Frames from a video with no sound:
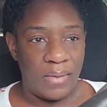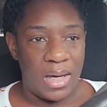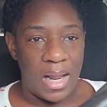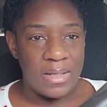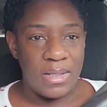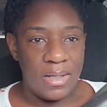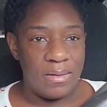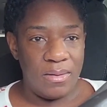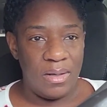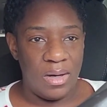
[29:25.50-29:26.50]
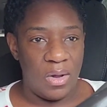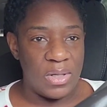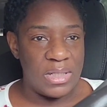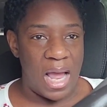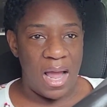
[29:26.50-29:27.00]
and that's it. You
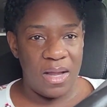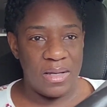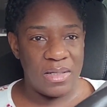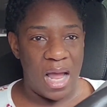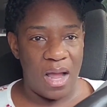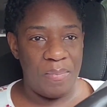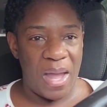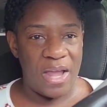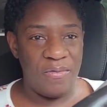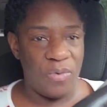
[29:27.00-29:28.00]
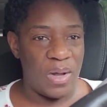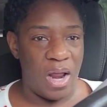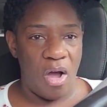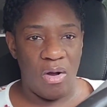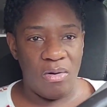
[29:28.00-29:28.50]
know, it's not painful
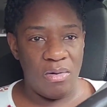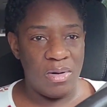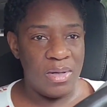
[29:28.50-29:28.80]
at all.